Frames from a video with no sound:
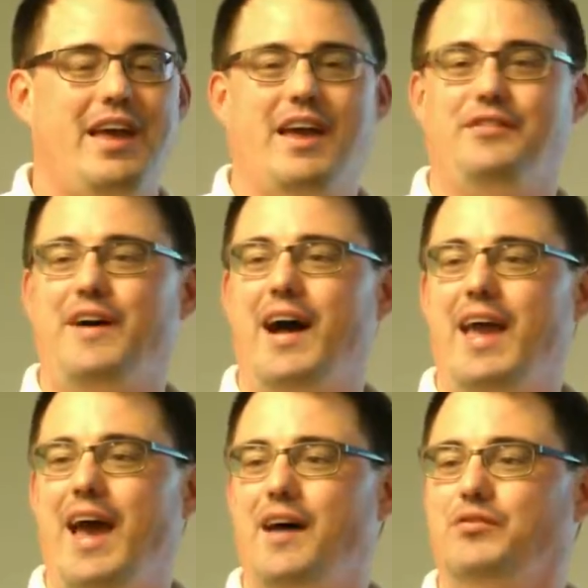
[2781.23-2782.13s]
If I
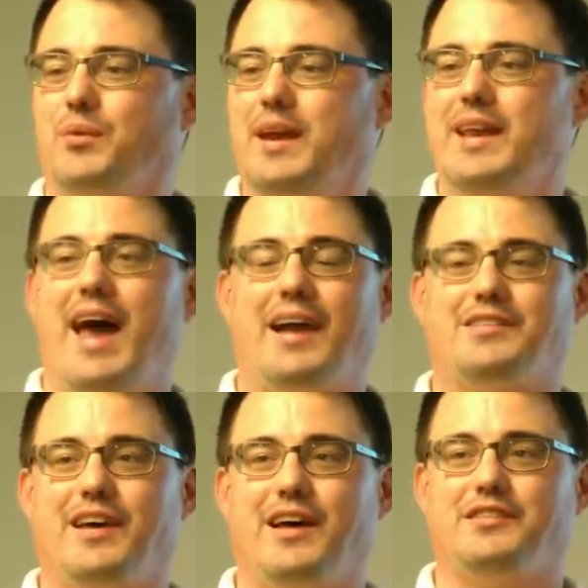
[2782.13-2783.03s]
have read
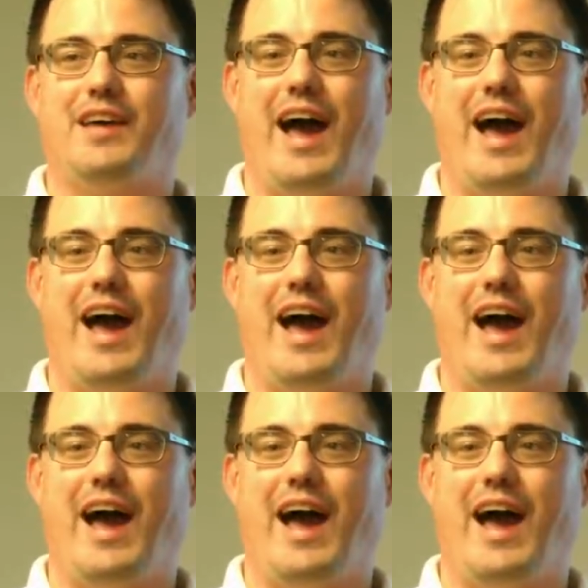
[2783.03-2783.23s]
access,